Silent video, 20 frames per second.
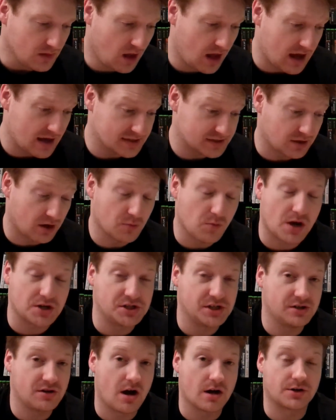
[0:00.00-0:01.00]
I started
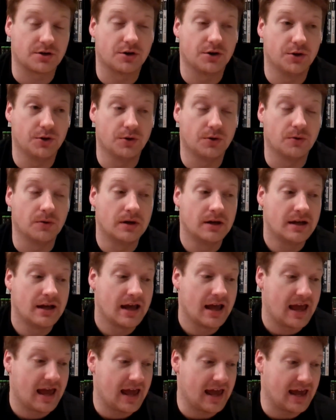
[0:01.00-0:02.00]
watching Doctor Who,
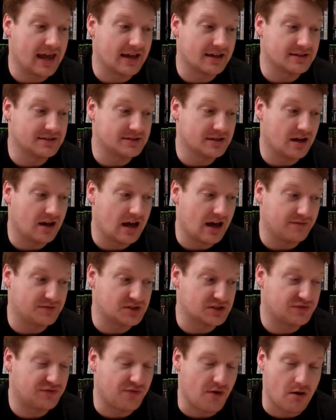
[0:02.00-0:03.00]
and have
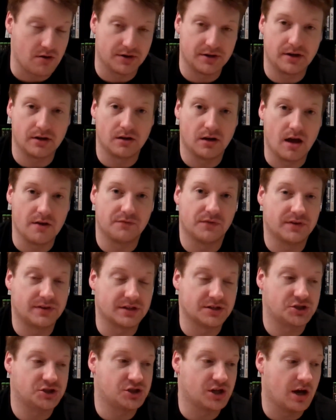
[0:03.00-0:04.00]
just fallen in love with
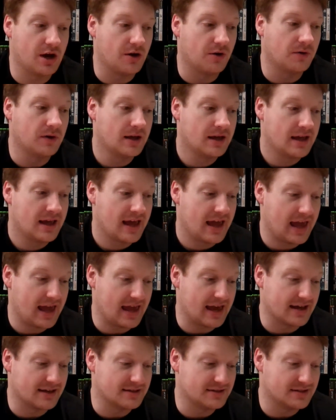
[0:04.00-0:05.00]
this show.
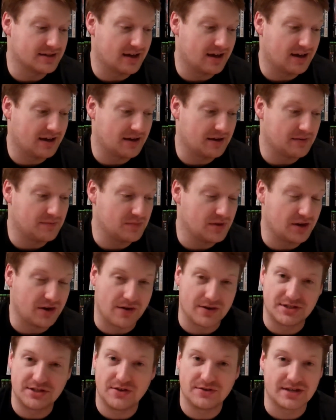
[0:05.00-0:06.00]
And,
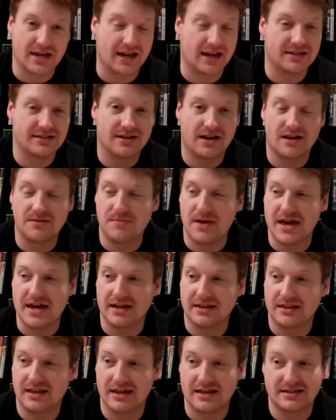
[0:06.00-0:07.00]
as soon as I get done
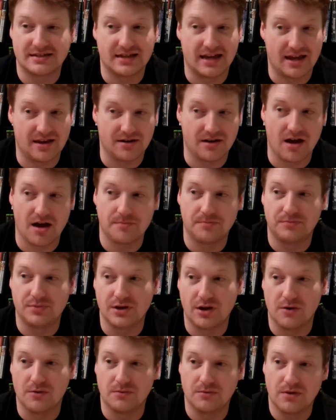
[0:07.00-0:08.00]
making this and
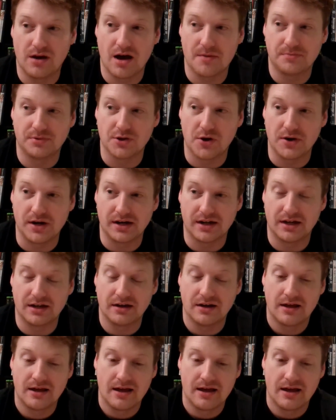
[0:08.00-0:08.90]
uploading it,